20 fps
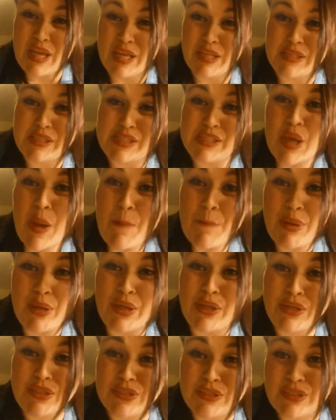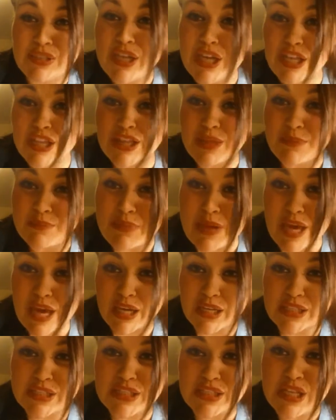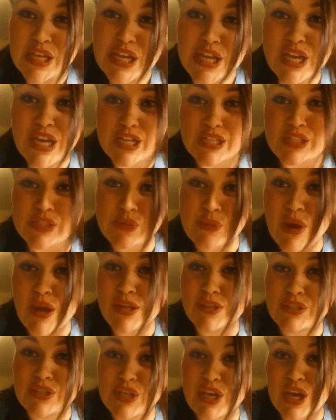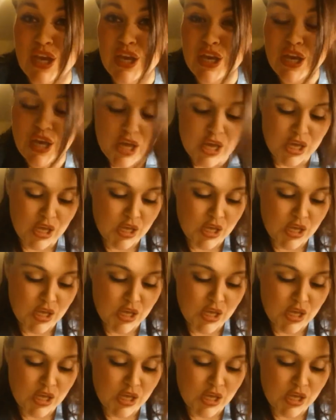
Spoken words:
It's pudding in the mix. It's crunchy.